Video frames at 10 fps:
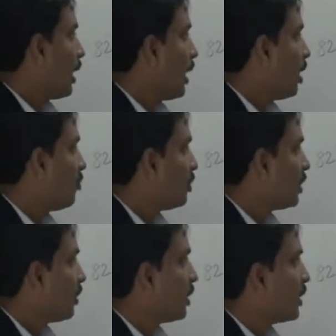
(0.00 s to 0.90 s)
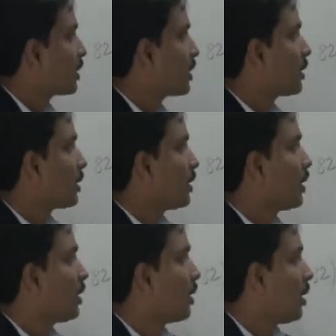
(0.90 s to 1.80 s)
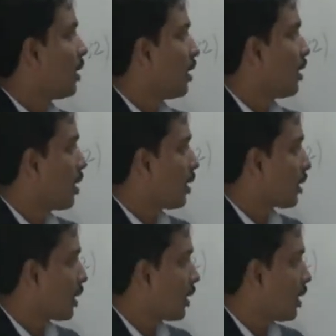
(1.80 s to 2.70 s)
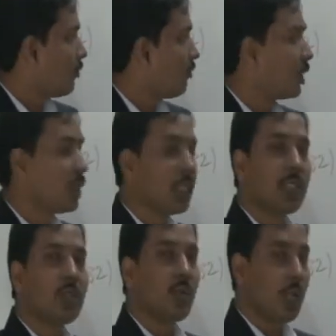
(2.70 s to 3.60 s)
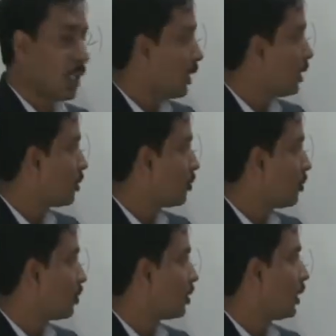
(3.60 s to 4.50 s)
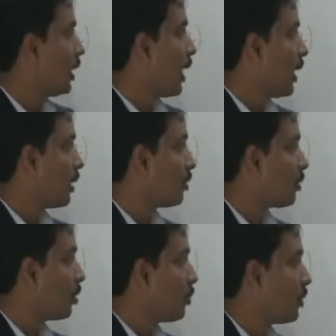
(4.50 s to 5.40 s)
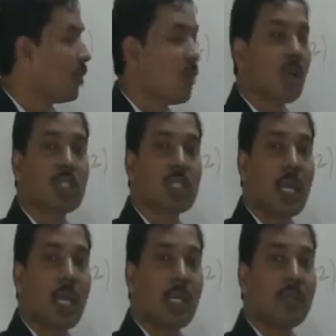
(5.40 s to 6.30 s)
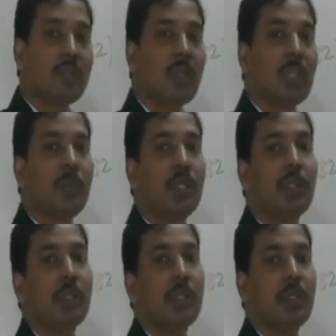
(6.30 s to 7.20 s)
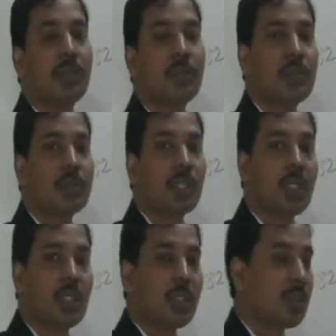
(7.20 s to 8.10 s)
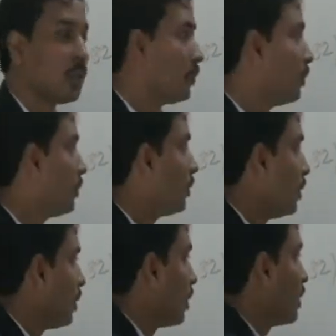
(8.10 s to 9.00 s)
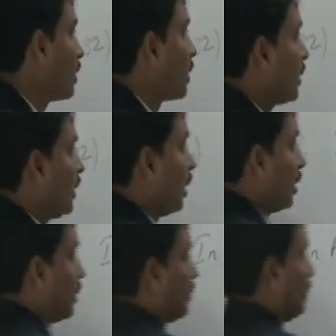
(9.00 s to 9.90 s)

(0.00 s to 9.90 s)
Aluminium is converted into Al2O3 and chromium oxide will be reduced into Cr.